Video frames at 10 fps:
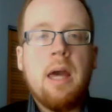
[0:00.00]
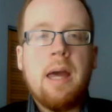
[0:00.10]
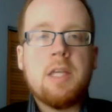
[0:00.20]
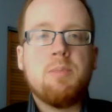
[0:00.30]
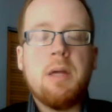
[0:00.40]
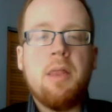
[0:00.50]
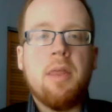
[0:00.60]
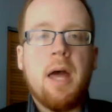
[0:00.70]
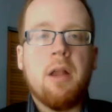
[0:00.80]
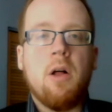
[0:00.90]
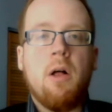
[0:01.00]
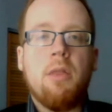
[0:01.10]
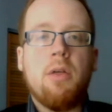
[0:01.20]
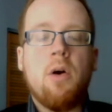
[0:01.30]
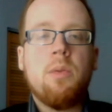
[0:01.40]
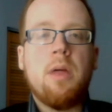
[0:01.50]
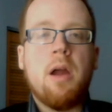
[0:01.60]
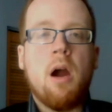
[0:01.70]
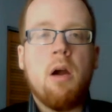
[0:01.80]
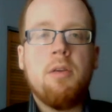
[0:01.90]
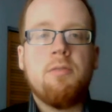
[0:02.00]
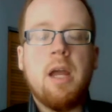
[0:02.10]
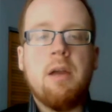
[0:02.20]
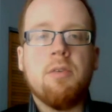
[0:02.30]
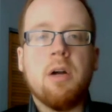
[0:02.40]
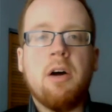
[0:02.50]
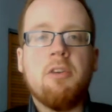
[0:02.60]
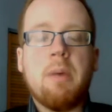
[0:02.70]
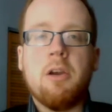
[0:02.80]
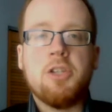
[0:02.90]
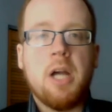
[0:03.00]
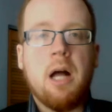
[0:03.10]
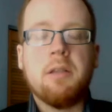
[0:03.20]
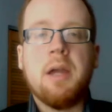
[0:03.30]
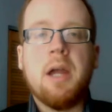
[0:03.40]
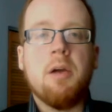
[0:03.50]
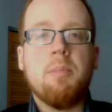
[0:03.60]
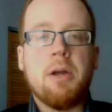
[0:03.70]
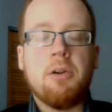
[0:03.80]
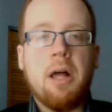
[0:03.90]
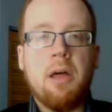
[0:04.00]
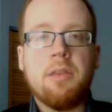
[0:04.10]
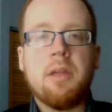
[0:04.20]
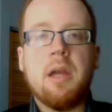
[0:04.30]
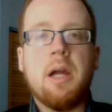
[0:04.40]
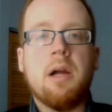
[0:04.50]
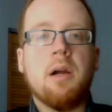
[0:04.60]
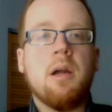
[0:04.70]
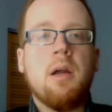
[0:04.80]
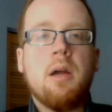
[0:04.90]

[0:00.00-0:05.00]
has been that although they are in favor of better childcare, better healthcare,